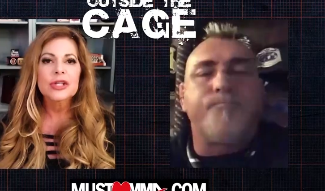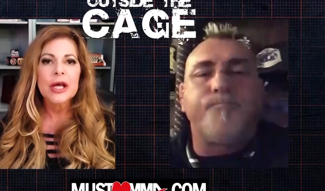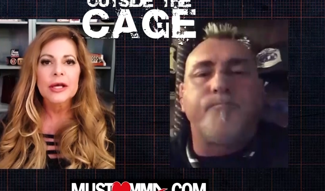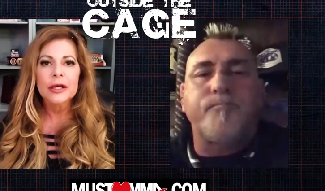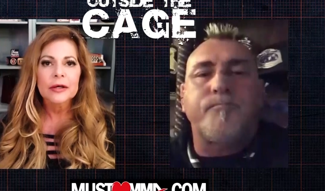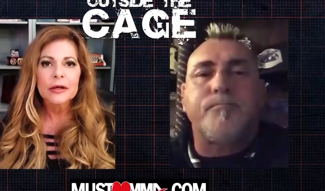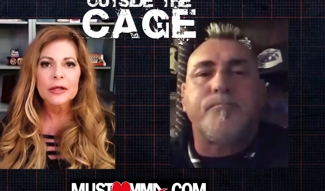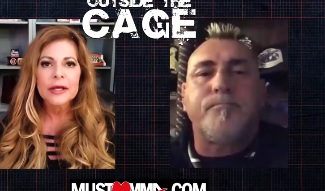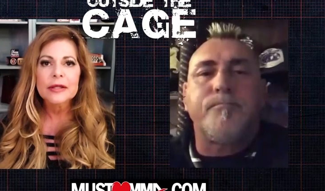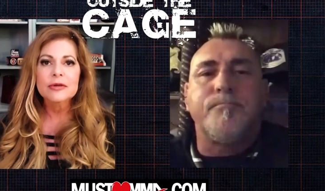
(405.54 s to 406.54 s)
Speaker 1: Shannon,
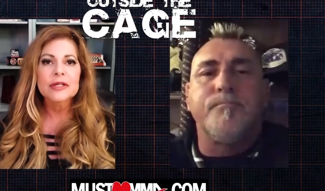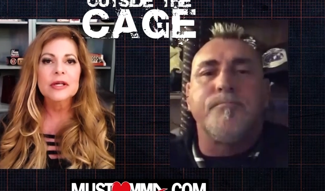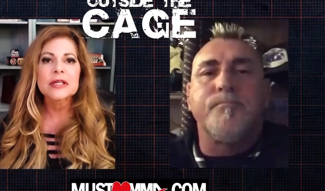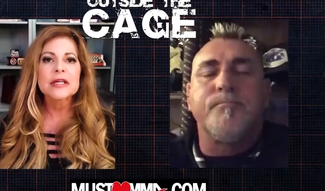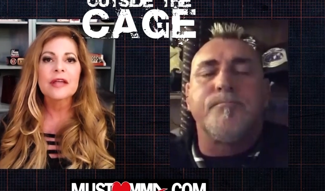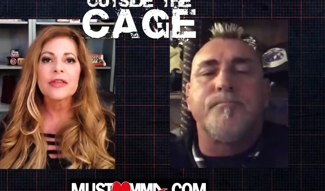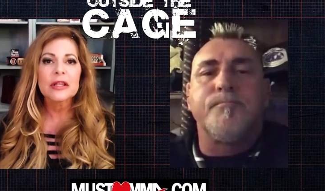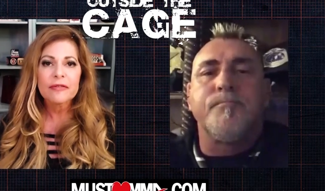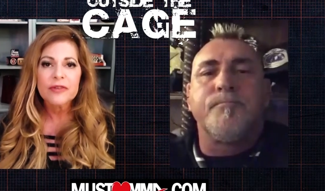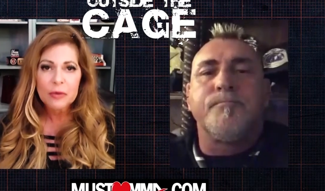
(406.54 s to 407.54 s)
like there's
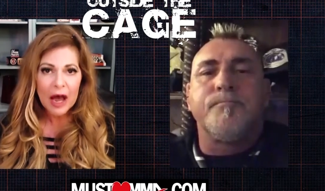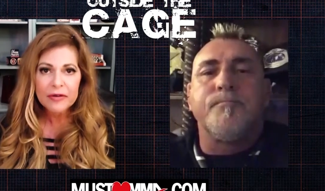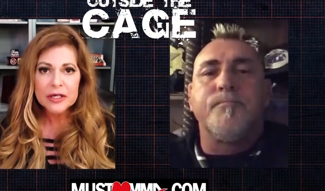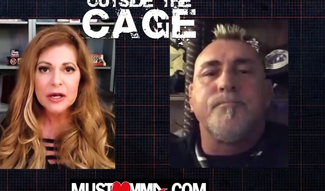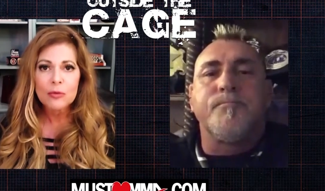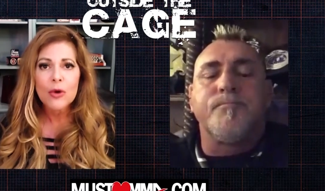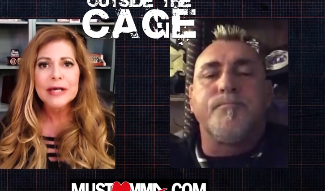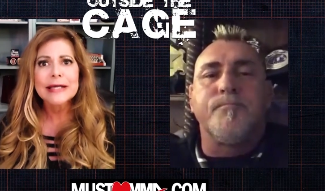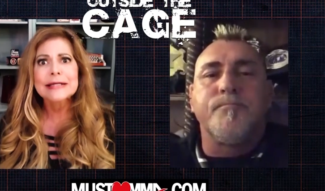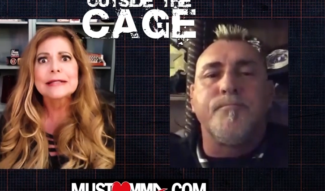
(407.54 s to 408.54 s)
nothing left you haven't done.
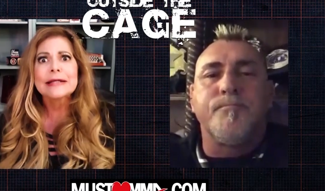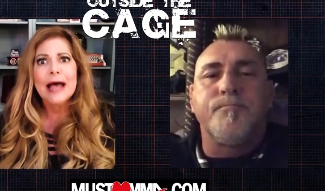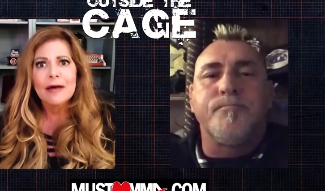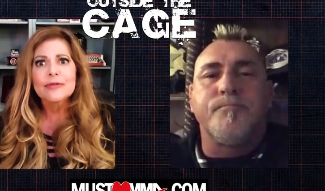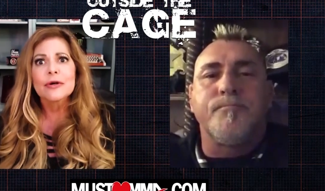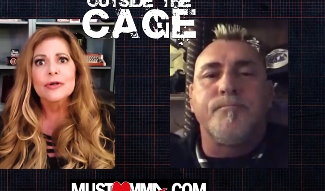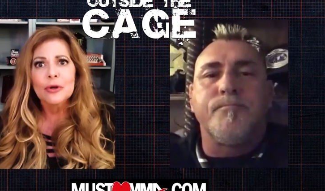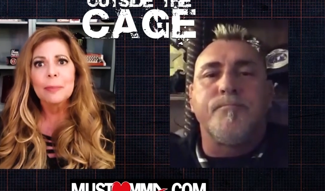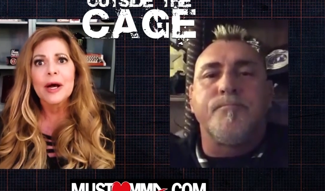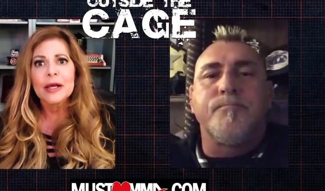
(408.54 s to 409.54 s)
What is left on
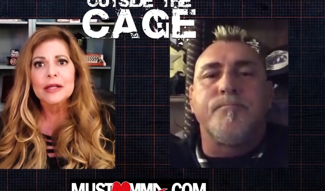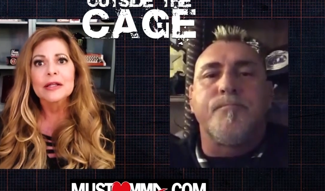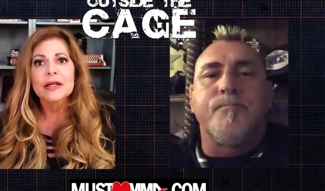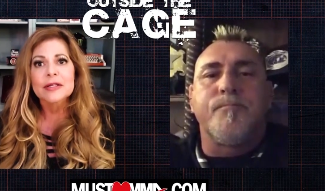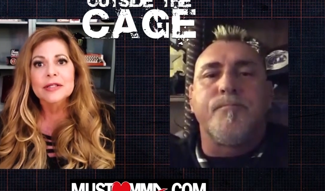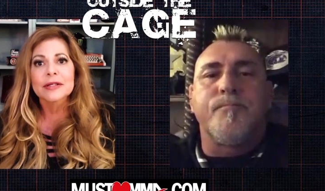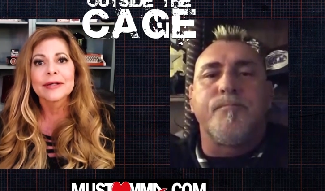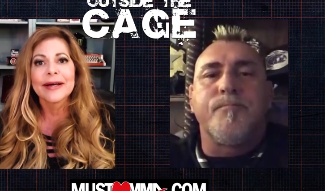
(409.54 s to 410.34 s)
your bucket list?